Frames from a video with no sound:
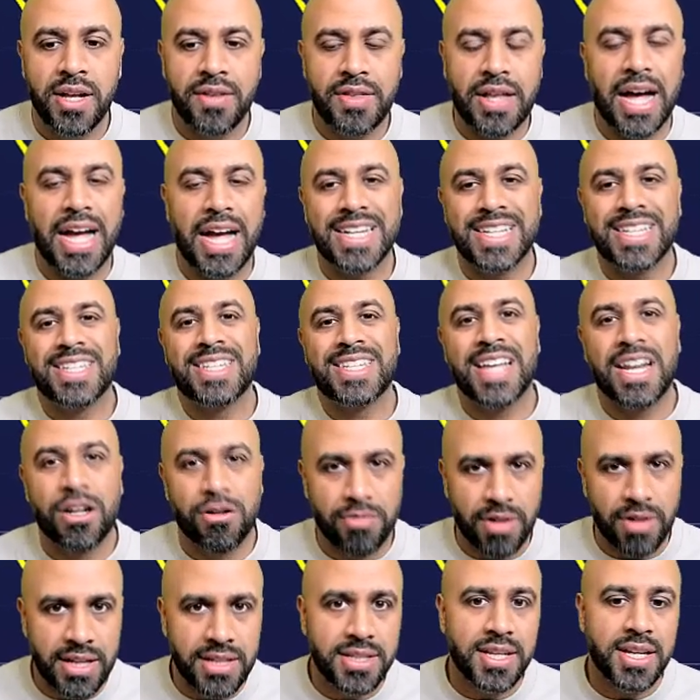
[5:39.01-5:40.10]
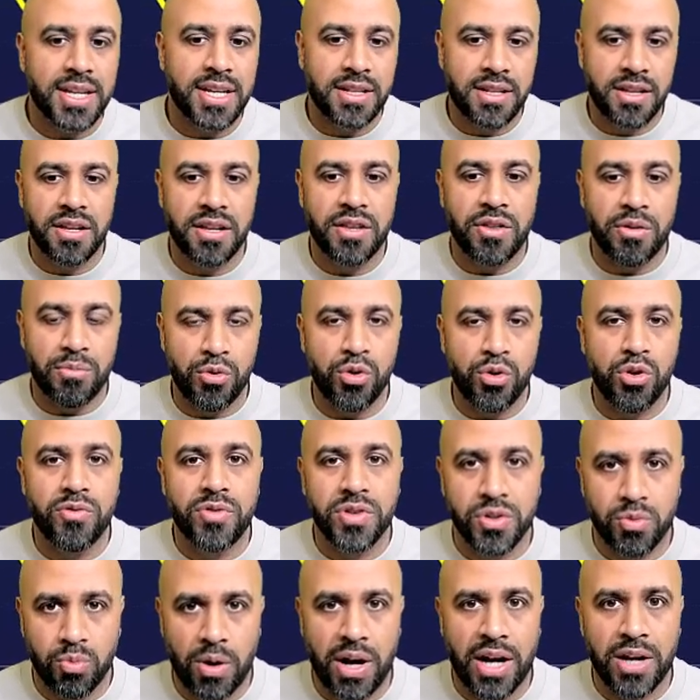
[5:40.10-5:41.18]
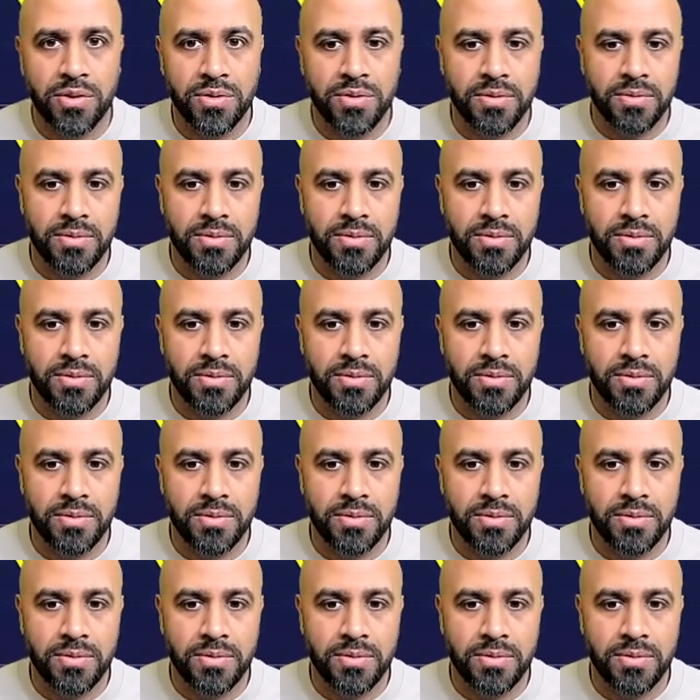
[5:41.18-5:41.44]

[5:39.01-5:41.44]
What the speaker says: that accelerated the move as well.